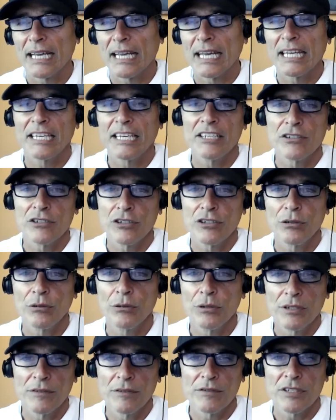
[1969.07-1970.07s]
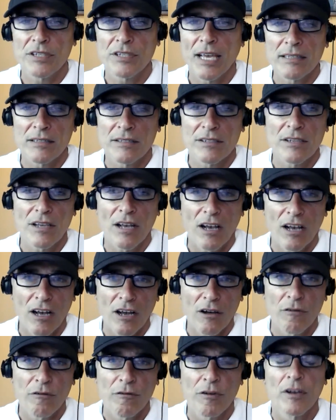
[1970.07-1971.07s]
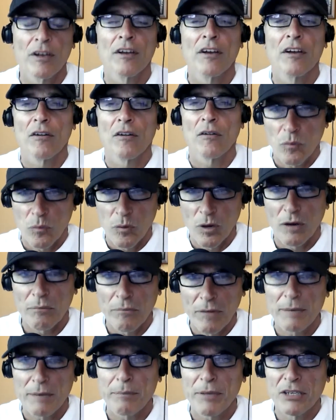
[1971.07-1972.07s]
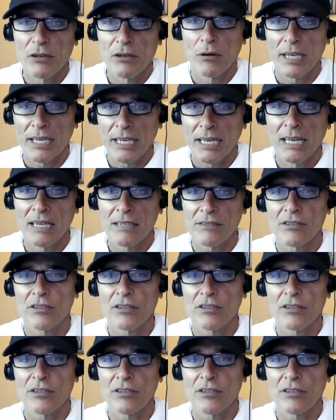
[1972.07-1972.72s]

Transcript: an intuitive sense of what might be going on.